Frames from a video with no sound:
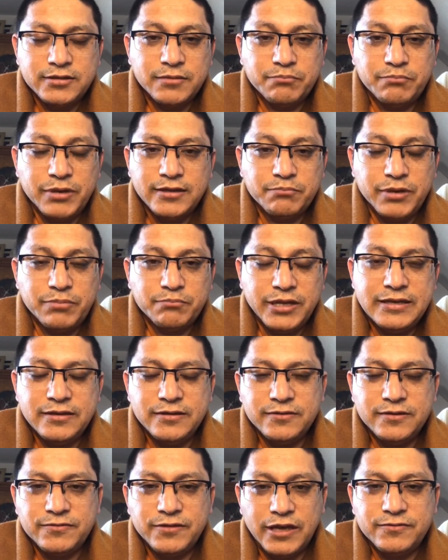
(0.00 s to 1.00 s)

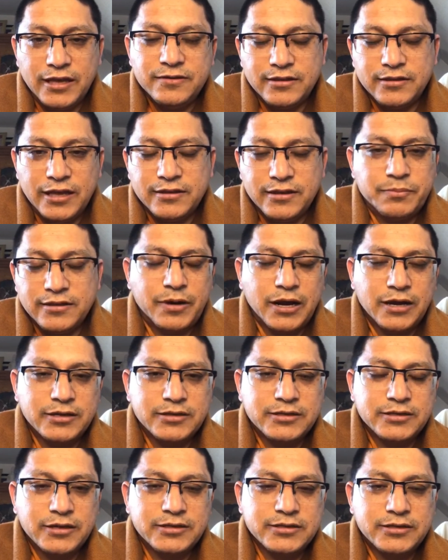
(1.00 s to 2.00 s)
believe in the
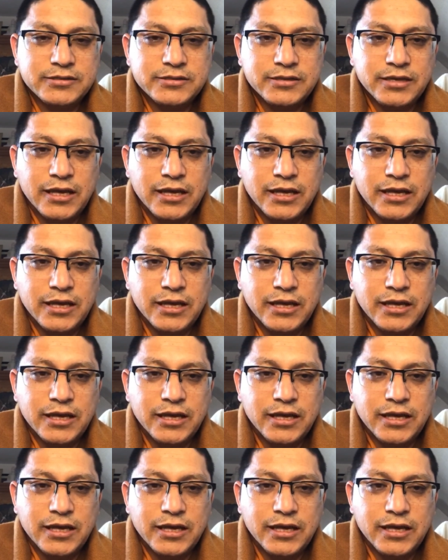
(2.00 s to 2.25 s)
practice